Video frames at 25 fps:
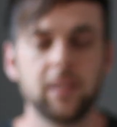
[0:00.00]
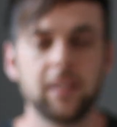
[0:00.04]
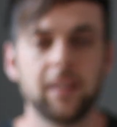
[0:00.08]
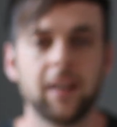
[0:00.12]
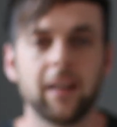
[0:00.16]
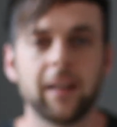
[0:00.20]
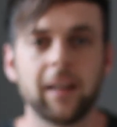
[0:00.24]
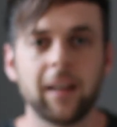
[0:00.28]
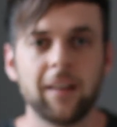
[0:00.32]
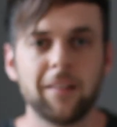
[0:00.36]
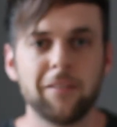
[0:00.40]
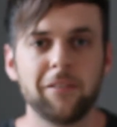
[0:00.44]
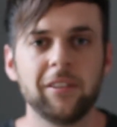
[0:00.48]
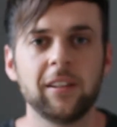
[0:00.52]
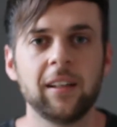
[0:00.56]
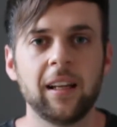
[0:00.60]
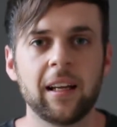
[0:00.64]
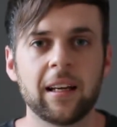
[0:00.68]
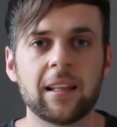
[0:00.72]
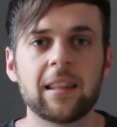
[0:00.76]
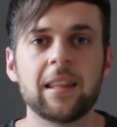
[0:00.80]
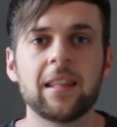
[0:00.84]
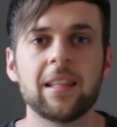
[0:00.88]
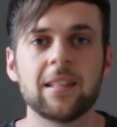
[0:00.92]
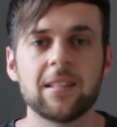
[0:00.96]
And I kind of feel
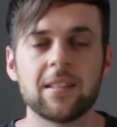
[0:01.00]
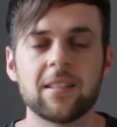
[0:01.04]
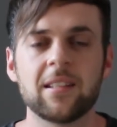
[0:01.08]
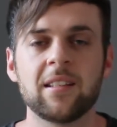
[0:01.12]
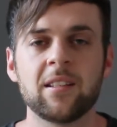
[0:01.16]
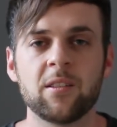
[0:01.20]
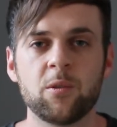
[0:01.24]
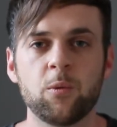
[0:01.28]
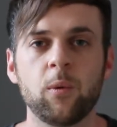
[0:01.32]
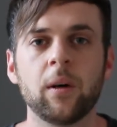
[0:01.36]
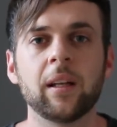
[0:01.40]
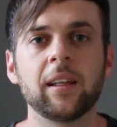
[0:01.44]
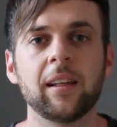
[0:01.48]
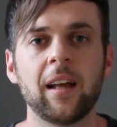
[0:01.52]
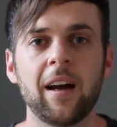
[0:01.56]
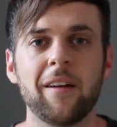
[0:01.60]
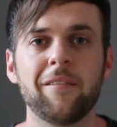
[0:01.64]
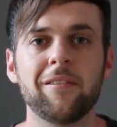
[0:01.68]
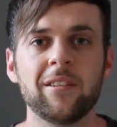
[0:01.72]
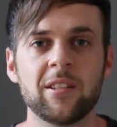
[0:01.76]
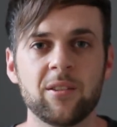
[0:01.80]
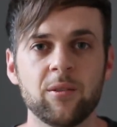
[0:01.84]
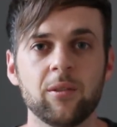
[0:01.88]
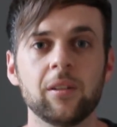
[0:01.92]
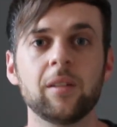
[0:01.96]
like this is what
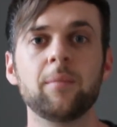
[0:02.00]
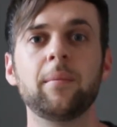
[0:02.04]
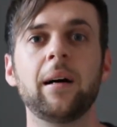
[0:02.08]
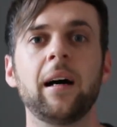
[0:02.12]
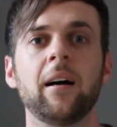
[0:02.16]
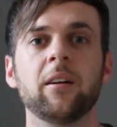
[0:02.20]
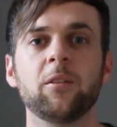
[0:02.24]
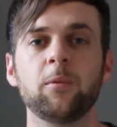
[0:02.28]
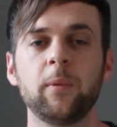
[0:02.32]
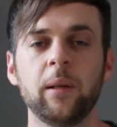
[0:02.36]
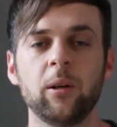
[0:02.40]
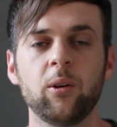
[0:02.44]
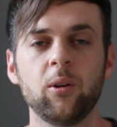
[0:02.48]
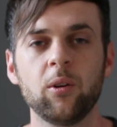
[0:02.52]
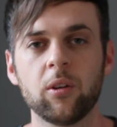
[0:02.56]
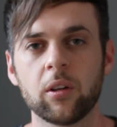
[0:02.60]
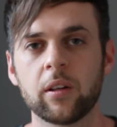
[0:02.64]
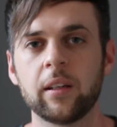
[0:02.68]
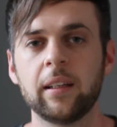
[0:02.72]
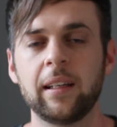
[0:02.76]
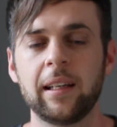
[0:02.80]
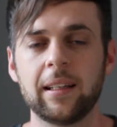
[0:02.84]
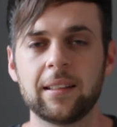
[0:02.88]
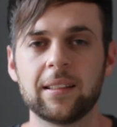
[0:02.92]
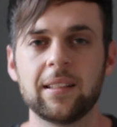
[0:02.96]
life is all about. We are all
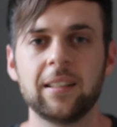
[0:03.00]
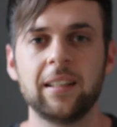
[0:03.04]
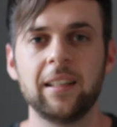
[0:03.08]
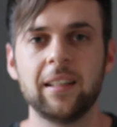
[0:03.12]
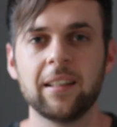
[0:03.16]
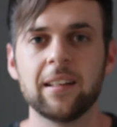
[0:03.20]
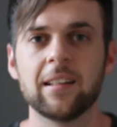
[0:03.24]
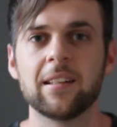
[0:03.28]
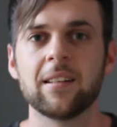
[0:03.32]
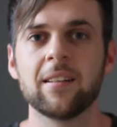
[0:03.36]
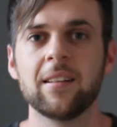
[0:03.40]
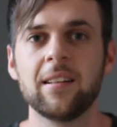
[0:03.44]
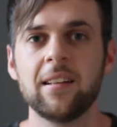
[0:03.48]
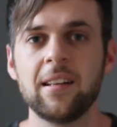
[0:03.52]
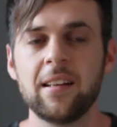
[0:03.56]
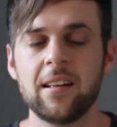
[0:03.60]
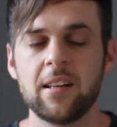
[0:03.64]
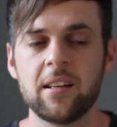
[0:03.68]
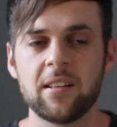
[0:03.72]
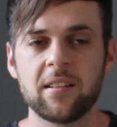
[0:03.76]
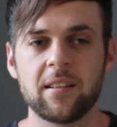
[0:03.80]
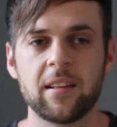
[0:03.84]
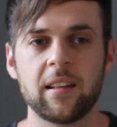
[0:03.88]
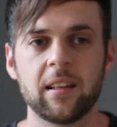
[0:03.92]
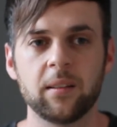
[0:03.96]
connected here
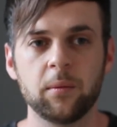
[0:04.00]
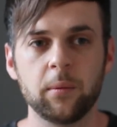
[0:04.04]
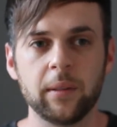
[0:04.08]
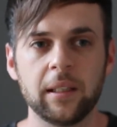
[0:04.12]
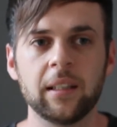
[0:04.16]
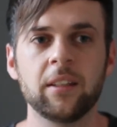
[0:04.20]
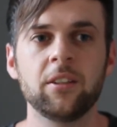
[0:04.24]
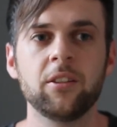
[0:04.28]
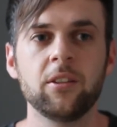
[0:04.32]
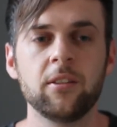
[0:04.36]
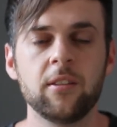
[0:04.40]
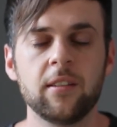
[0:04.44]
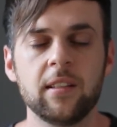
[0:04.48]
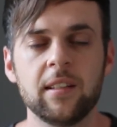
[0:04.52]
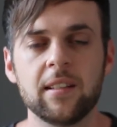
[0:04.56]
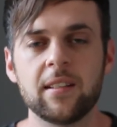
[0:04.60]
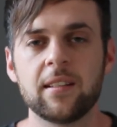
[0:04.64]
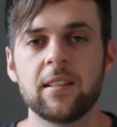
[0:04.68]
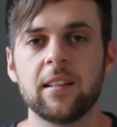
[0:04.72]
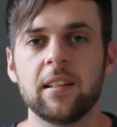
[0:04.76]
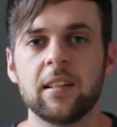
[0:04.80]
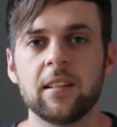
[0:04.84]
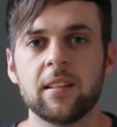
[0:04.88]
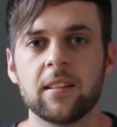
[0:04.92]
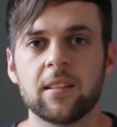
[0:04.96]
so that we can do these
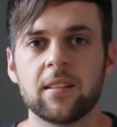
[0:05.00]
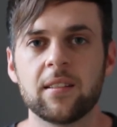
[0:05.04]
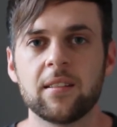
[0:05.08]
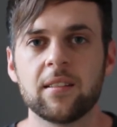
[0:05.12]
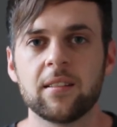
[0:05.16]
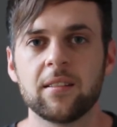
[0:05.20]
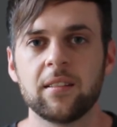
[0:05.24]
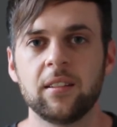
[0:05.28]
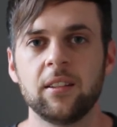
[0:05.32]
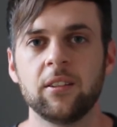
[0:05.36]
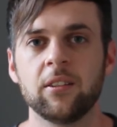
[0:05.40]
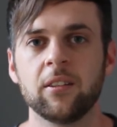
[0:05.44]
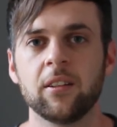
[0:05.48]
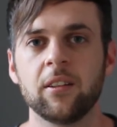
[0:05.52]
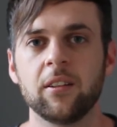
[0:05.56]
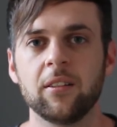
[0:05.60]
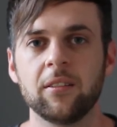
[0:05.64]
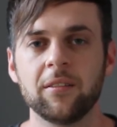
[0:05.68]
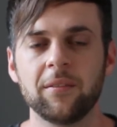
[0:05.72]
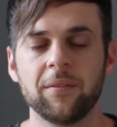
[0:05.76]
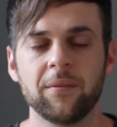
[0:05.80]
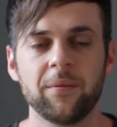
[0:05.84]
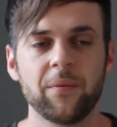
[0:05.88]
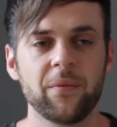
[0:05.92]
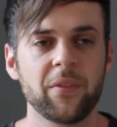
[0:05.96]
things, you
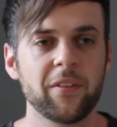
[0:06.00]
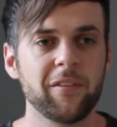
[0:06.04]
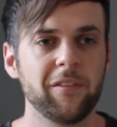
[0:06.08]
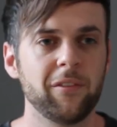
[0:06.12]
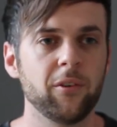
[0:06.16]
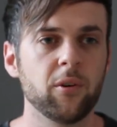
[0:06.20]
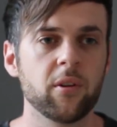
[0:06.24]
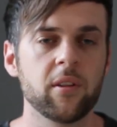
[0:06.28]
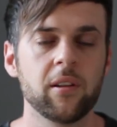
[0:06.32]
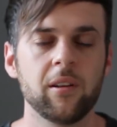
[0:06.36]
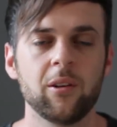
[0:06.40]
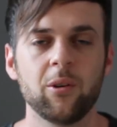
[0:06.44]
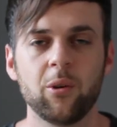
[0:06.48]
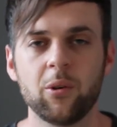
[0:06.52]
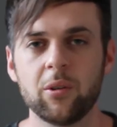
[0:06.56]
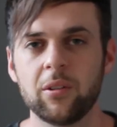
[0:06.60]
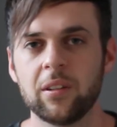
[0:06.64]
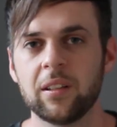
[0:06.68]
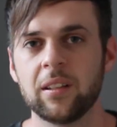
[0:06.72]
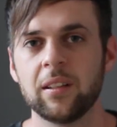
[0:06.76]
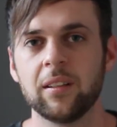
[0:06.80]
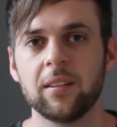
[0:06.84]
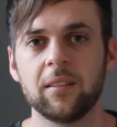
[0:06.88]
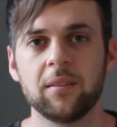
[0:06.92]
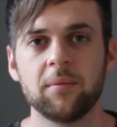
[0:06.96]
know, for the Lord
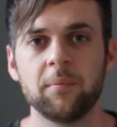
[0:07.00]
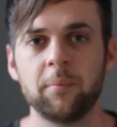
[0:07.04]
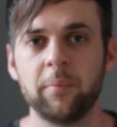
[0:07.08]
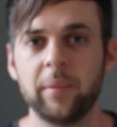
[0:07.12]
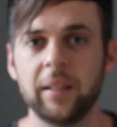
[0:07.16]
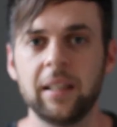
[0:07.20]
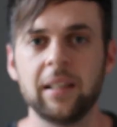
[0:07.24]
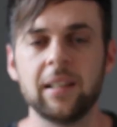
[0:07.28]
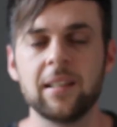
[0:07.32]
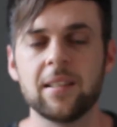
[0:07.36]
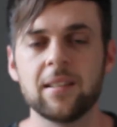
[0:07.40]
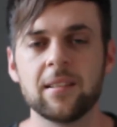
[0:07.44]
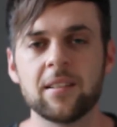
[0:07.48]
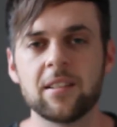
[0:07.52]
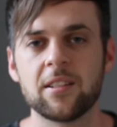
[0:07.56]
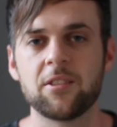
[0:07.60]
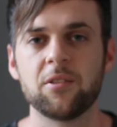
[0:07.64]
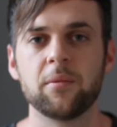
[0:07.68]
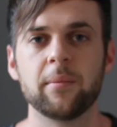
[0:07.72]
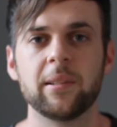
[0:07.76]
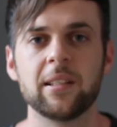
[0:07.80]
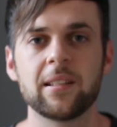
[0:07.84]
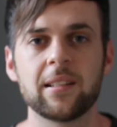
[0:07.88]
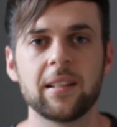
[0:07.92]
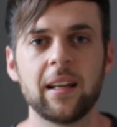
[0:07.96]
and be His
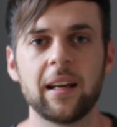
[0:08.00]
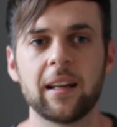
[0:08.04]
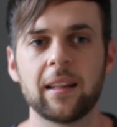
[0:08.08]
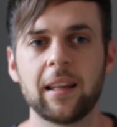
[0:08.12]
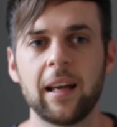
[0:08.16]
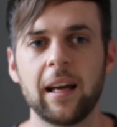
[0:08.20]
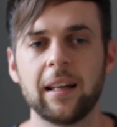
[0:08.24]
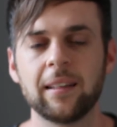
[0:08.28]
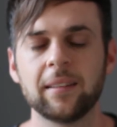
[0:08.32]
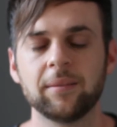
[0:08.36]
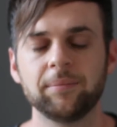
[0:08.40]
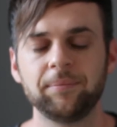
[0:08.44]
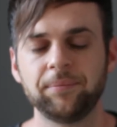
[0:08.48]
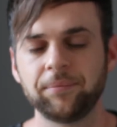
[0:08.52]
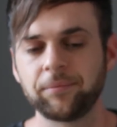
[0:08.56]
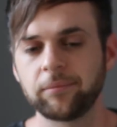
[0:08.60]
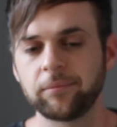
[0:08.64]
instruments like that.